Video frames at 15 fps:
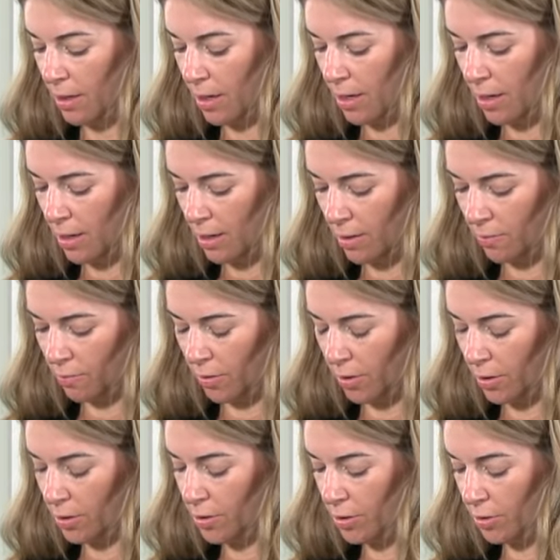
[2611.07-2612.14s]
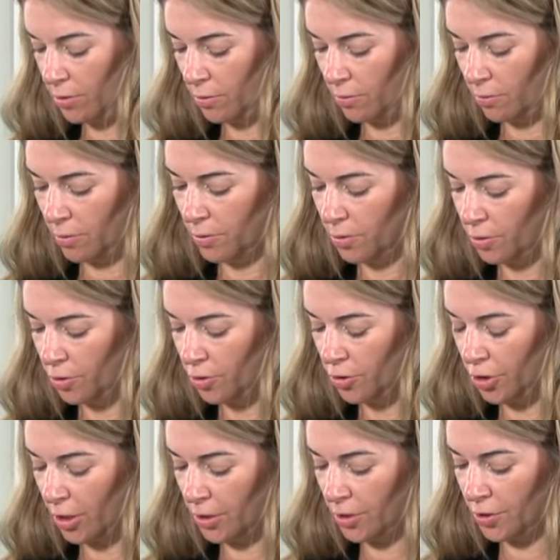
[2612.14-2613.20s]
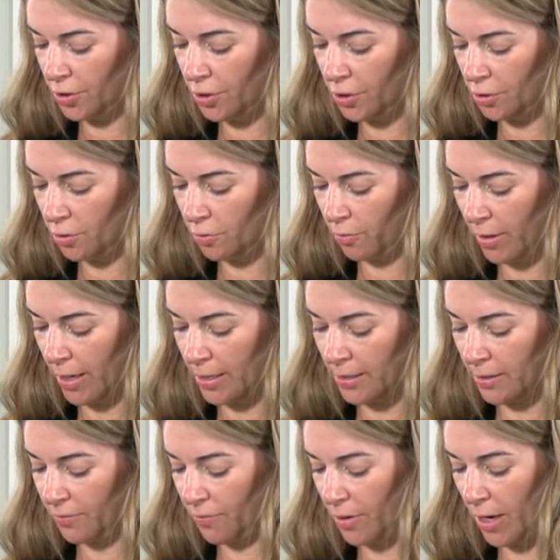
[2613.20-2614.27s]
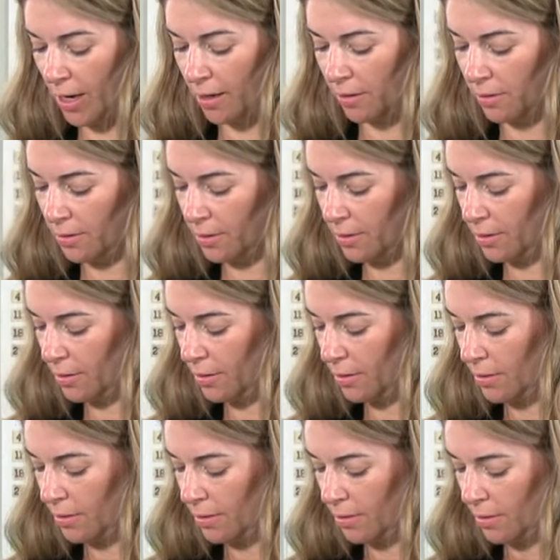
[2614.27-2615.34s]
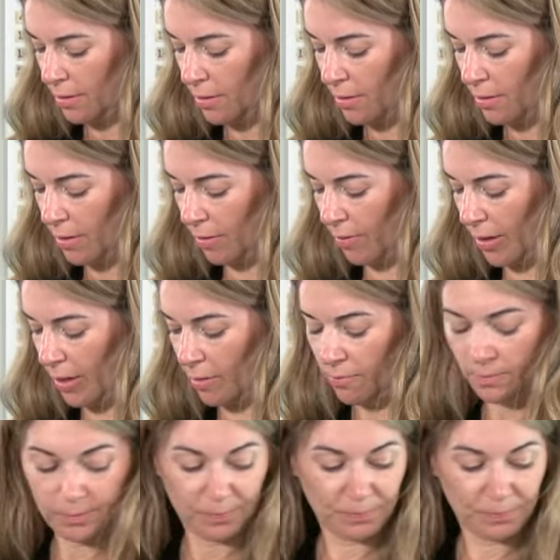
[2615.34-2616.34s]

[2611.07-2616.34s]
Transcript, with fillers: And we're going to do just two at different angles. There we go.